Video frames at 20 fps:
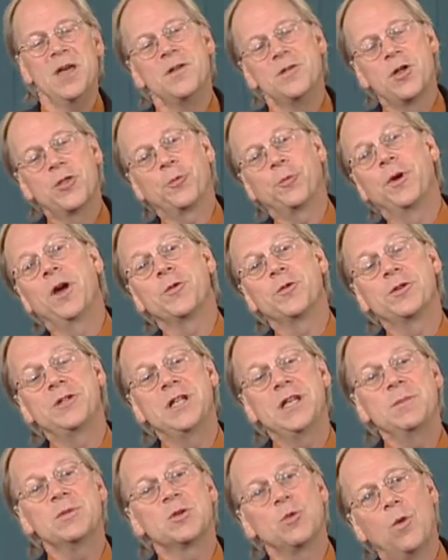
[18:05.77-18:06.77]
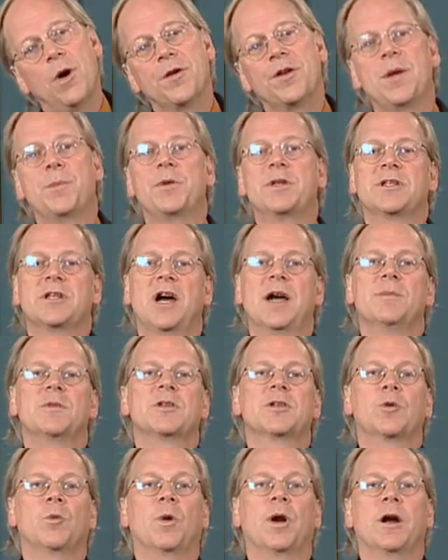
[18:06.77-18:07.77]
The 3 other teams wound up at Times
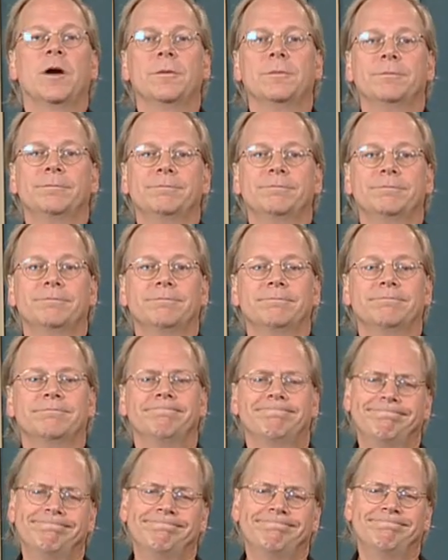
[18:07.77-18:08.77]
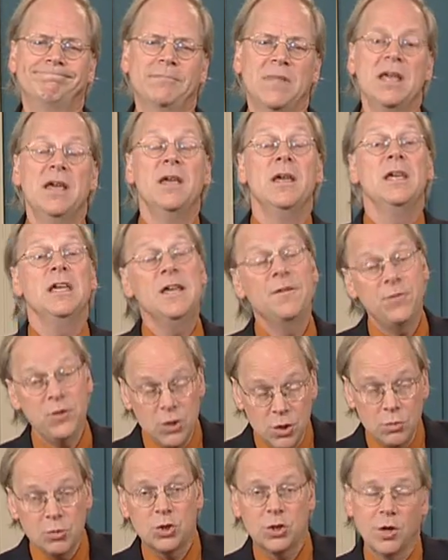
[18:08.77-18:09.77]
Square. If
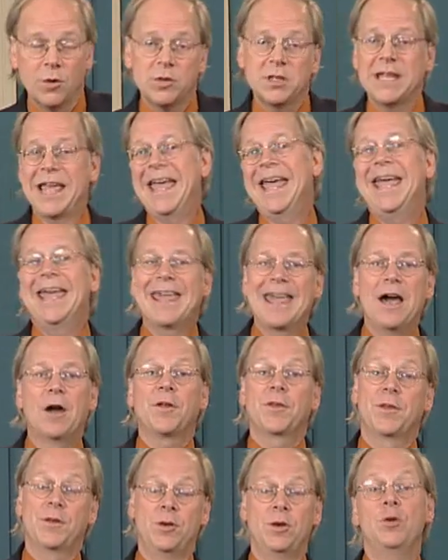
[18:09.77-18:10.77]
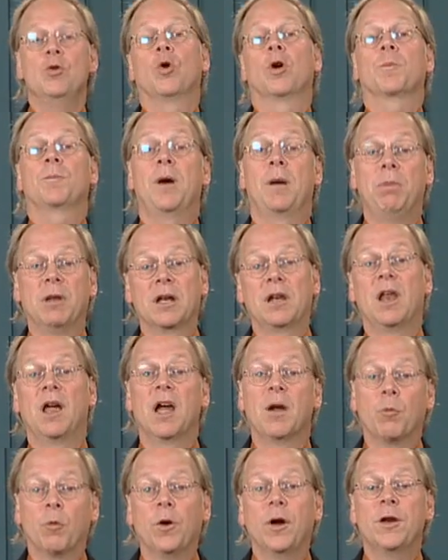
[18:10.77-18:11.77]
you chose to hang out at the New York Public
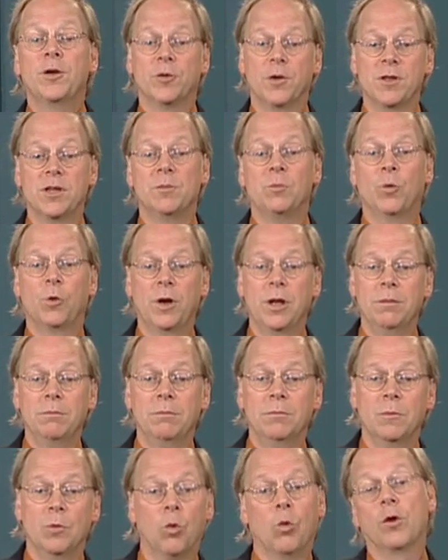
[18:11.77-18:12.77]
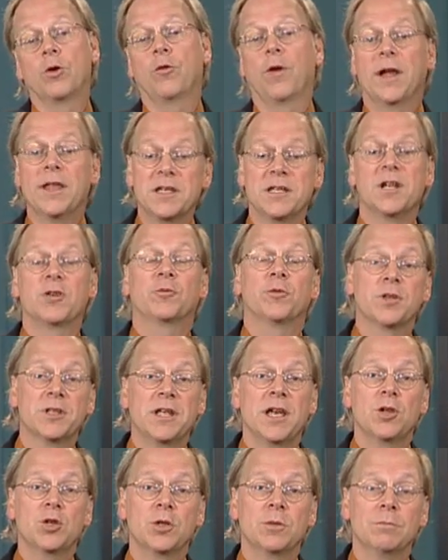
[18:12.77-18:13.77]
Library during the morning or Grand Central
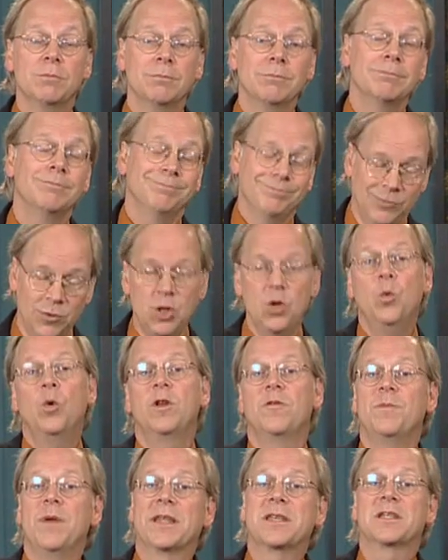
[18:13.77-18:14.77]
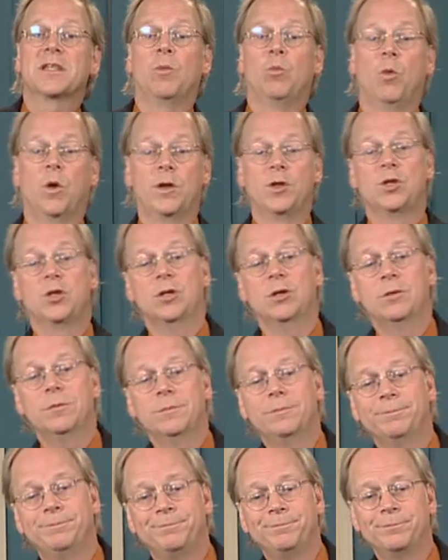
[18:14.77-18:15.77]
Station, you would have met someone too.
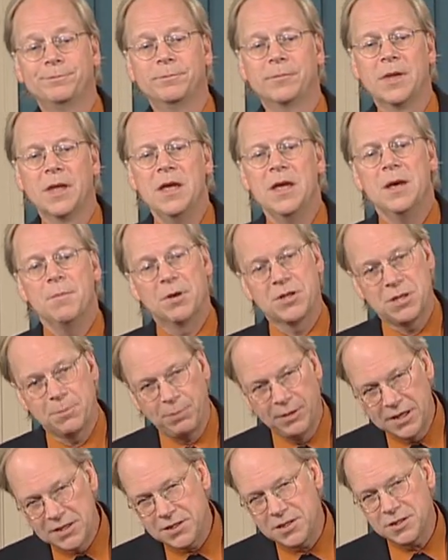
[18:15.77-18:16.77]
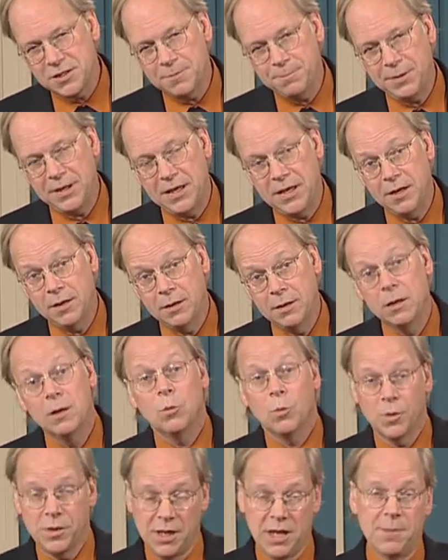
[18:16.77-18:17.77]
But the places to be
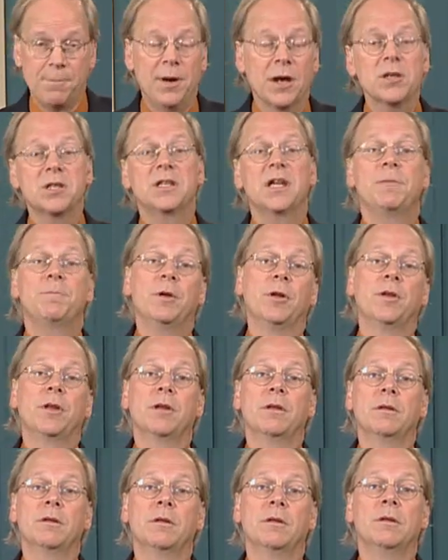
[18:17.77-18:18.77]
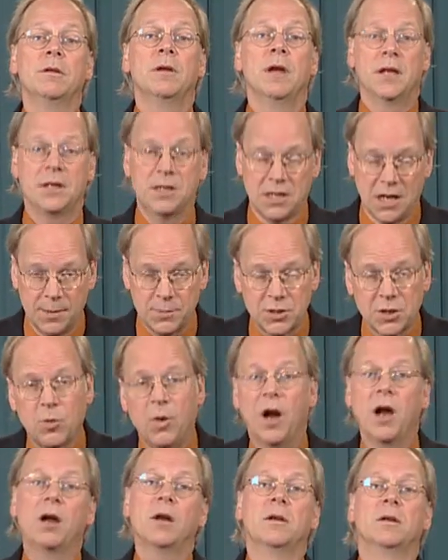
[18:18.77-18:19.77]
were the Empire State Building and Times
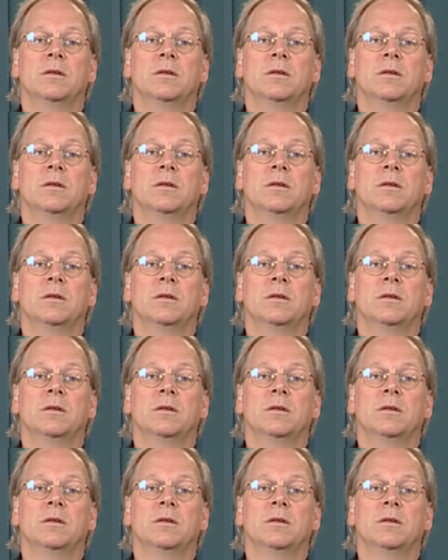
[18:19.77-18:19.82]
Square.